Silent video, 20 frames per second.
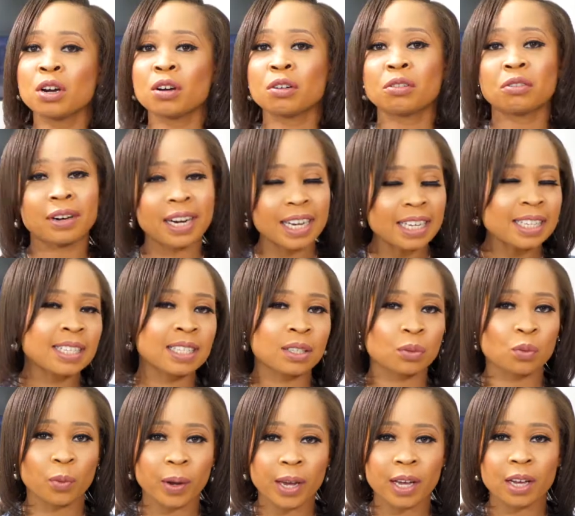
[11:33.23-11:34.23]
rest
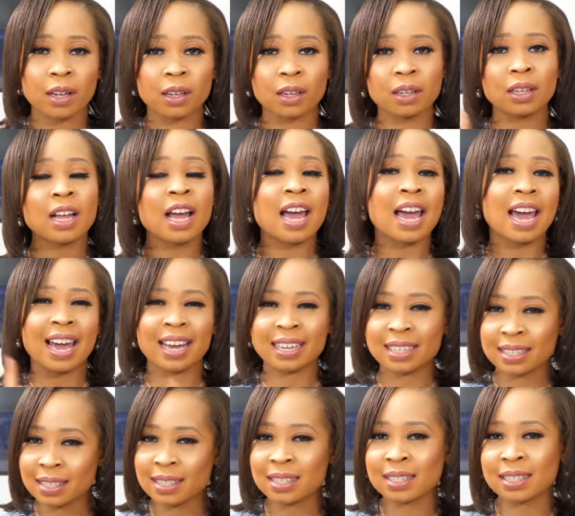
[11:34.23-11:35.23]
well,
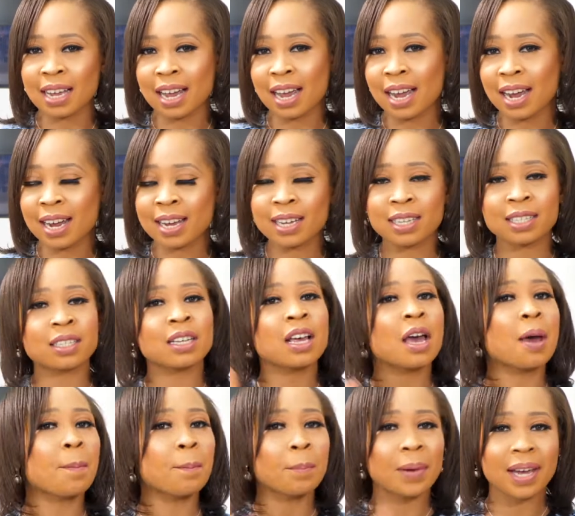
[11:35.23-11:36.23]
exercise,
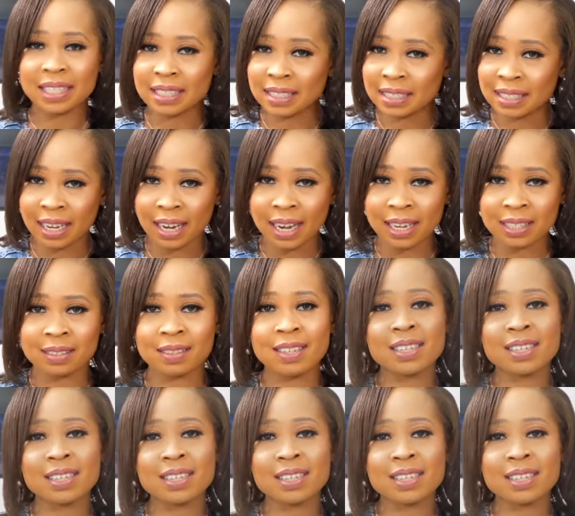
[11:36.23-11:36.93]
meditate.